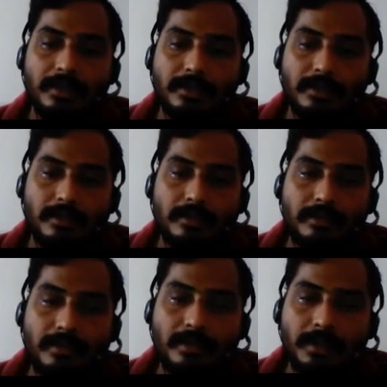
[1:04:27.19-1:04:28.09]
So
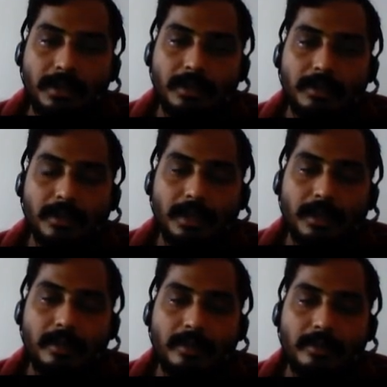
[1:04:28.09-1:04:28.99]
to in
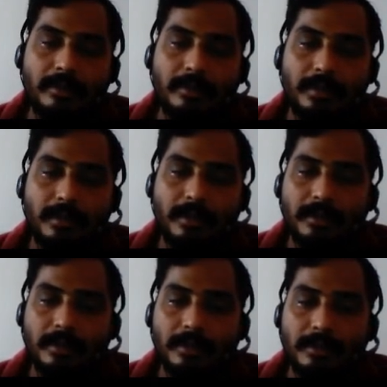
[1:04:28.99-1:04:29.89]
order to
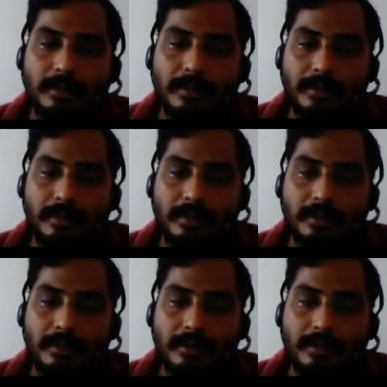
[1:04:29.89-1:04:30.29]
uh,